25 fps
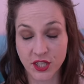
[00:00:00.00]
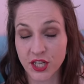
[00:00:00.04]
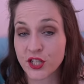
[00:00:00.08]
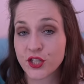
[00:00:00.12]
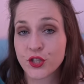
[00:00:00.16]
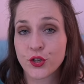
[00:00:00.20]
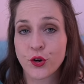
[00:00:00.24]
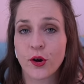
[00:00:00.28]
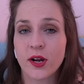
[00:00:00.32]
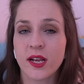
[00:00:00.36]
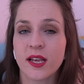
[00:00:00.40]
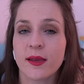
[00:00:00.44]
He's
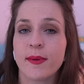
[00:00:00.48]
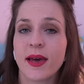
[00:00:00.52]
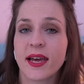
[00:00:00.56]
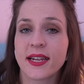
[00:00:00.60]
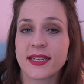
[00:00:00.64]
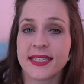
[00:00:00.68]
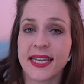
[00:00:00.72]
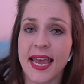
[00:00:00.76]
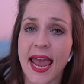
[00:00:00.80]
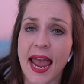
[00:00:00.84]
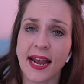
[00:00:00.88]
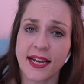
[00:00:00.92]
talking
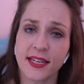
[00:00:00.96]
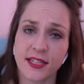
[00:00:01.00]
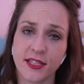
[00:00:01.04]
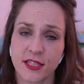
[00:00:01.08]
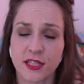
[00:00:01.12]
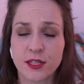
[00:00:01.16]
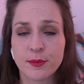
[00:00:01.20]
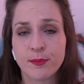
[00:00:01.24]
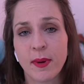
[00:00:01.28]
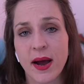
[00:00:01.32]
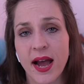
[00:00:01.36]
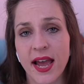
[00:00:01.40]
about
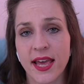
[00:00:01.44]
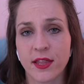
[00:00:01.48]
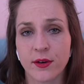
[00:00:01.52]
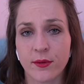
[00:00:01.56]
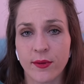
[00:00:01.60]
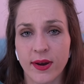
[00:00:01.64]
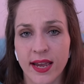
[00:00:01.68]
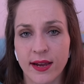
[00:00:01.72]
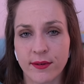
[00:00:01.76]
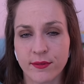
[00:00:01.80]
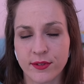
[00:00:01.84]
Texas, by the way.